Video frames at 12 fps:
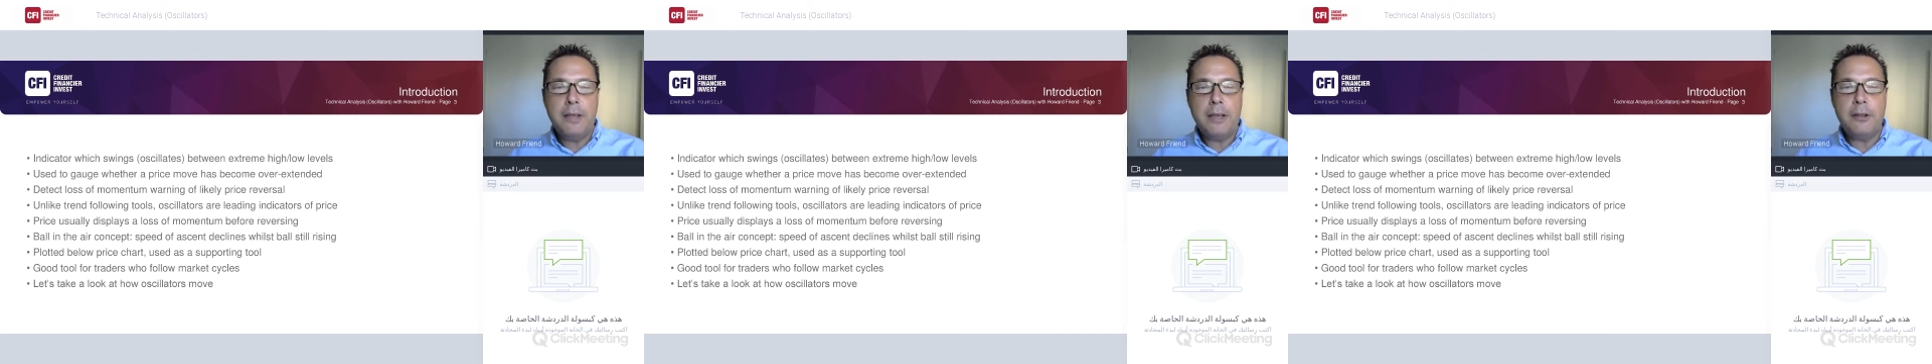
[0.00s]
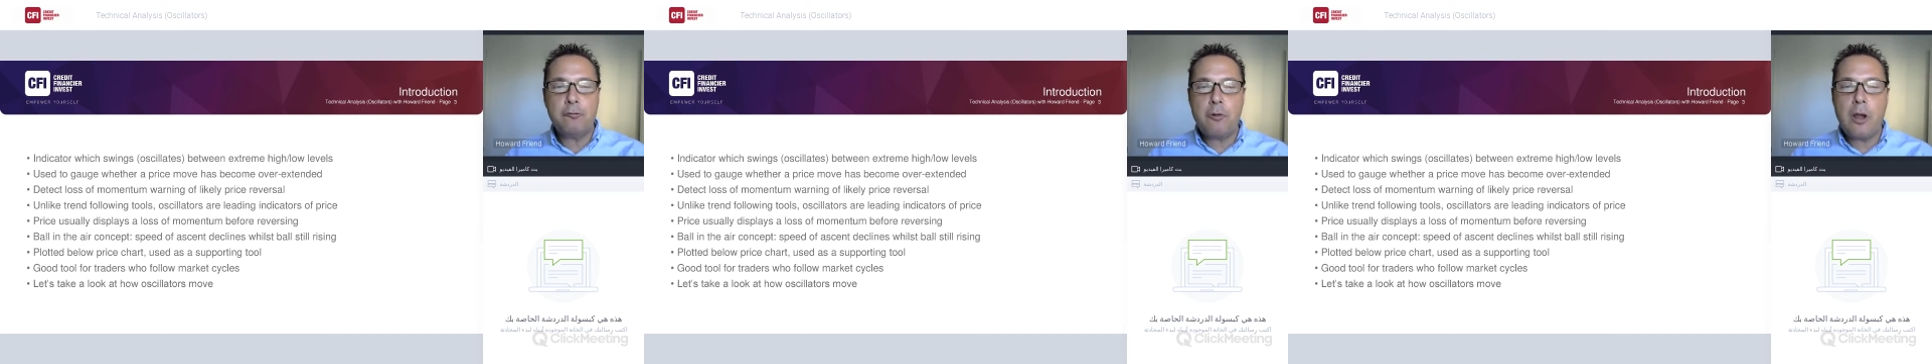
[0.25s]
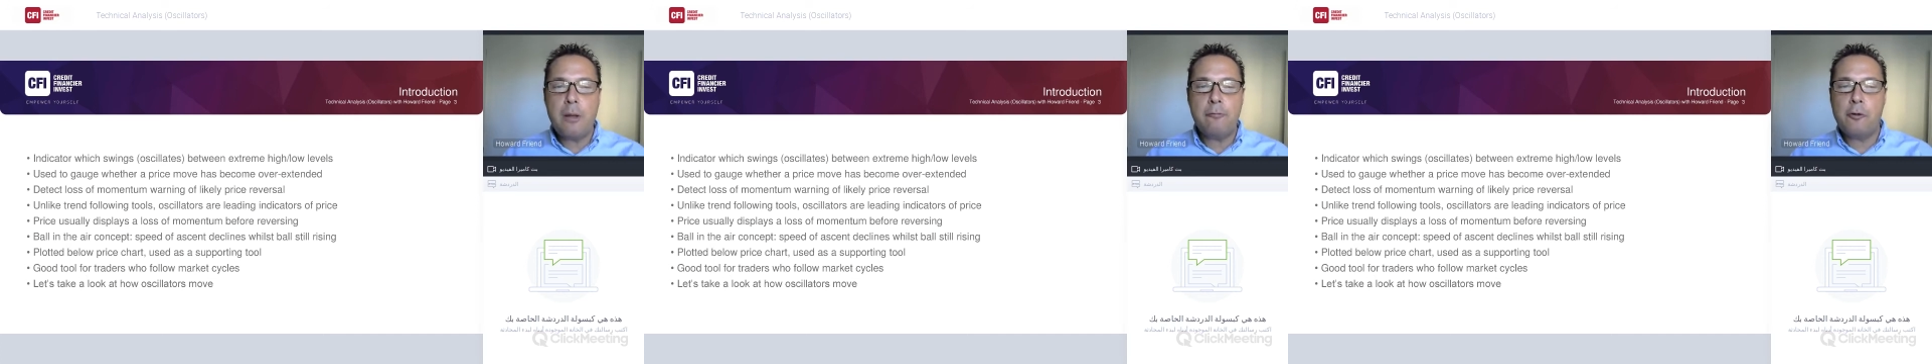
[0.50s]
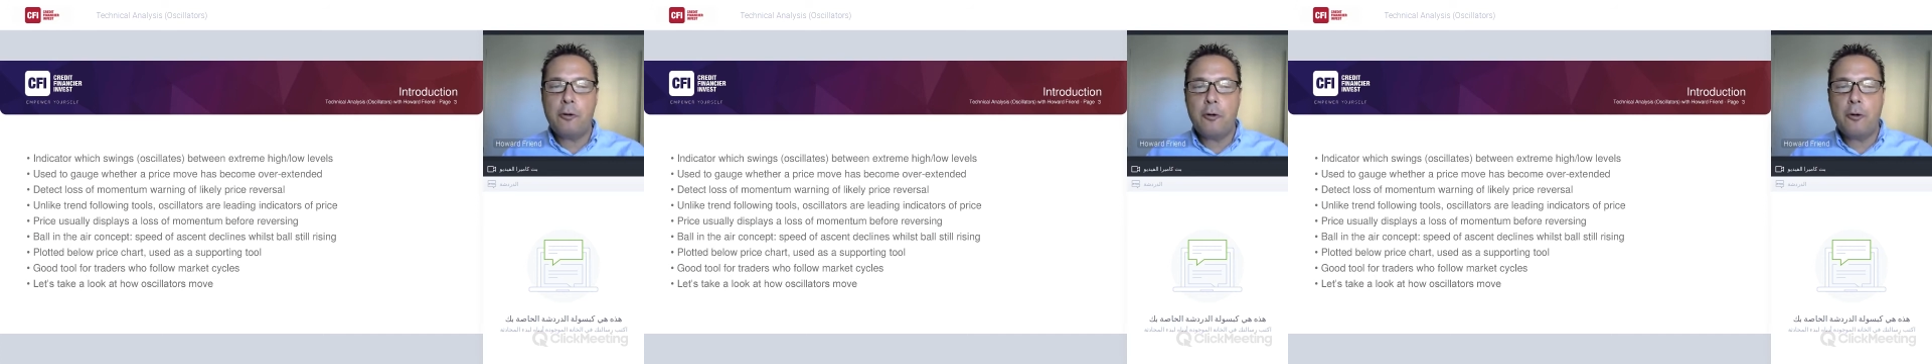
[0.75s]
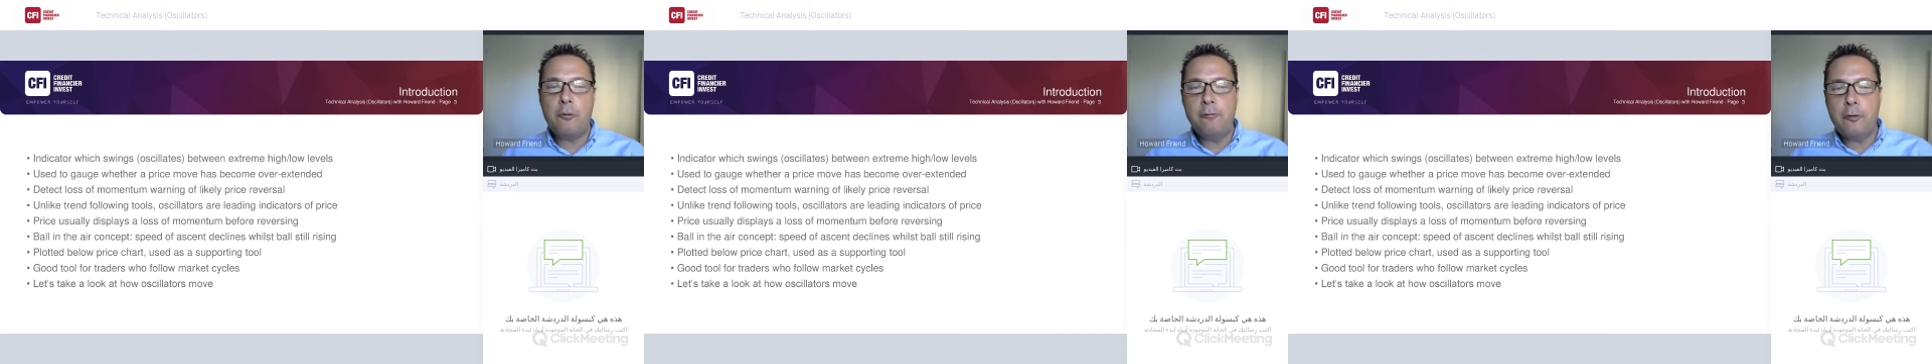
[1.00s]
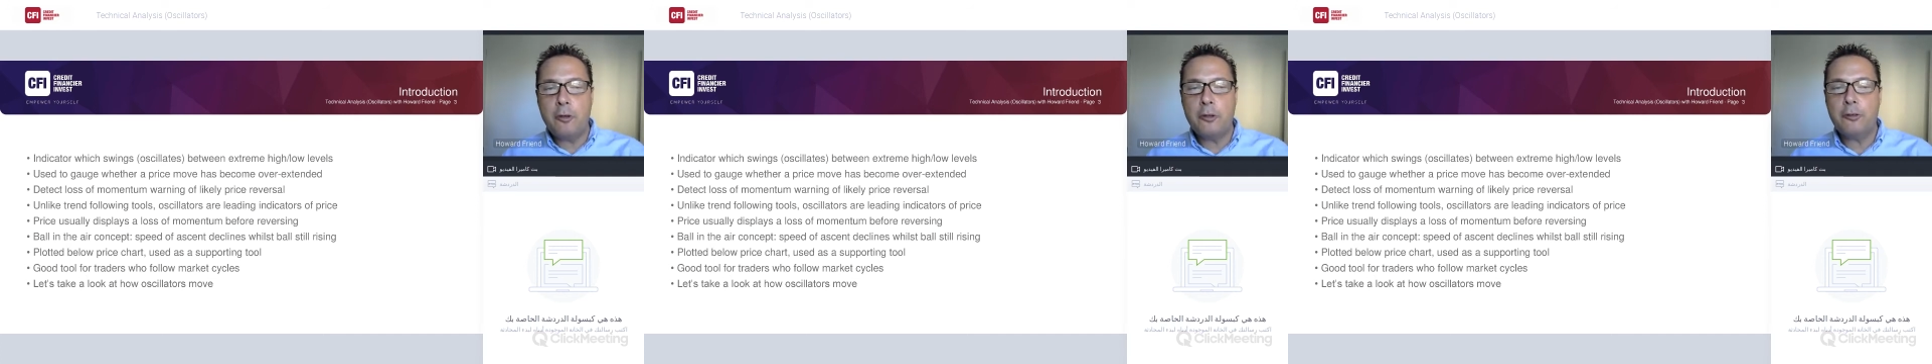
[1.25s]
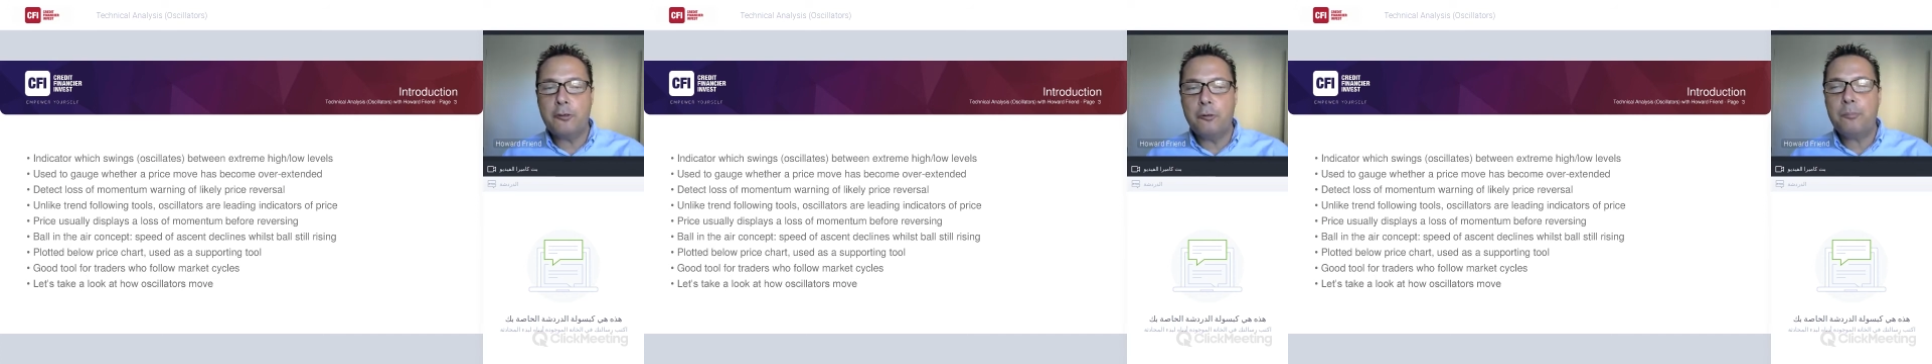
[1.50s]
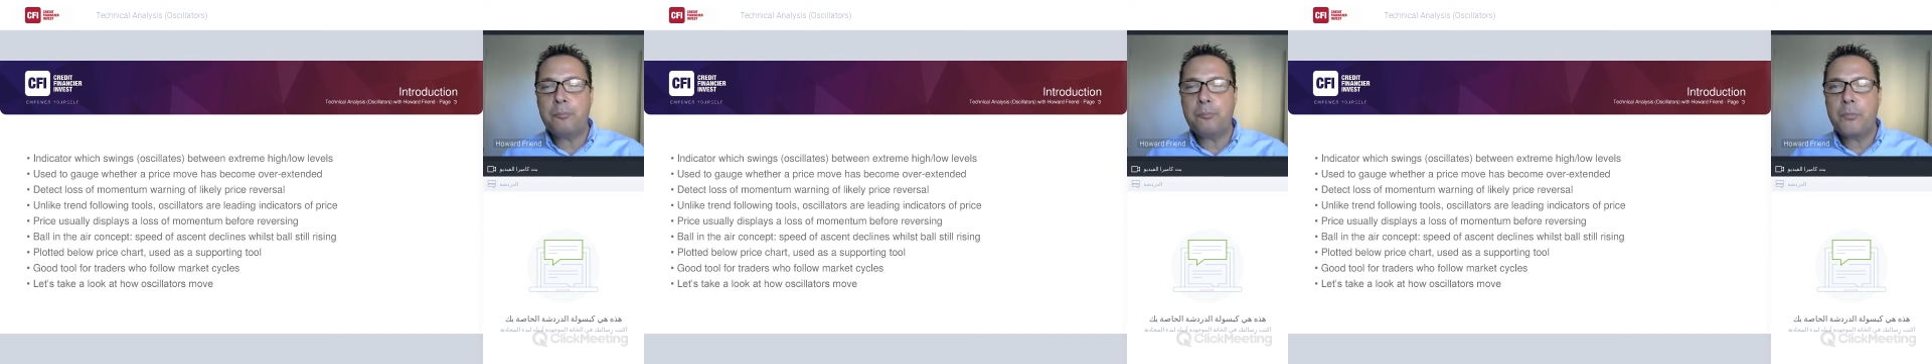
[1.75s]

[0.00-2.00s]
and is ripe for a reversal.